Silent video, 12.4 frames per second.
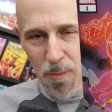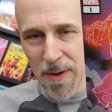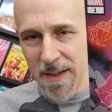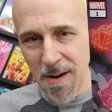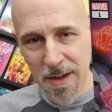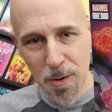we
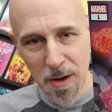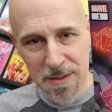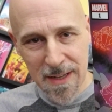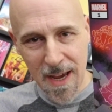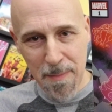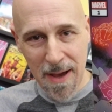can argue all
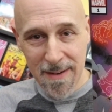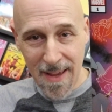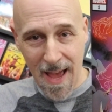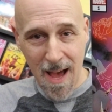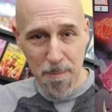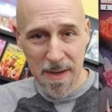day about
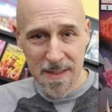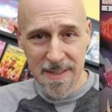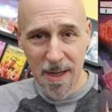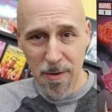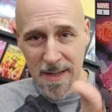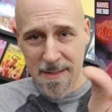how big a
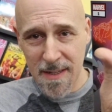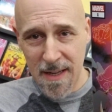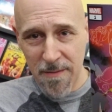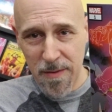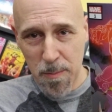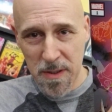secret is it
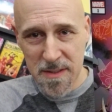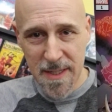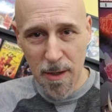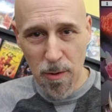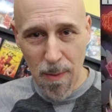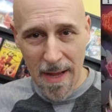if you put
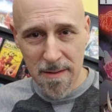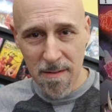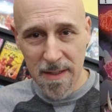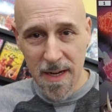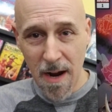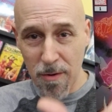secret right there on
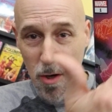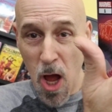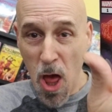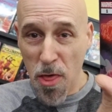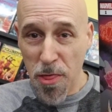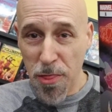the cover
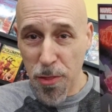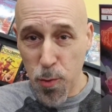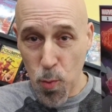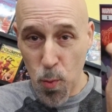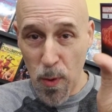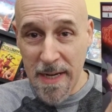
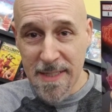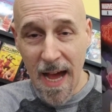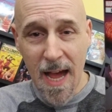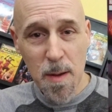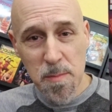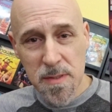3
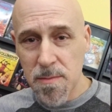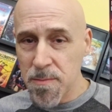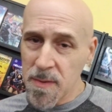times.